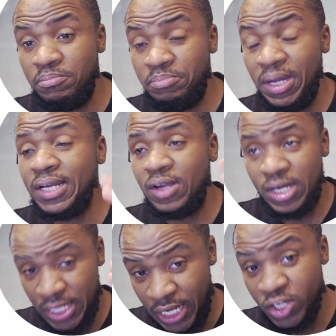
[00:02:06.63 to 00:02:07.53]
but
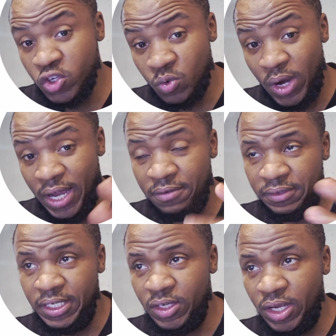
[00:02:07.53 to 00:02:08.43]
they do have
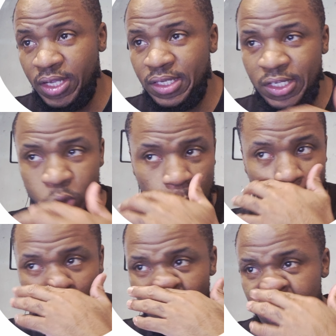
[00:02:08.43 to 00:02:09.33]
a tool
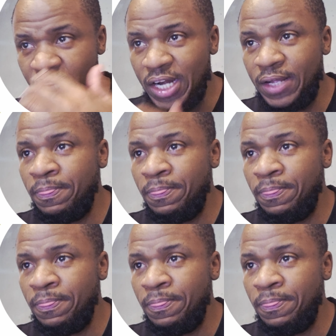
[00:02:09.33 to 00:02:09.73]
called channel.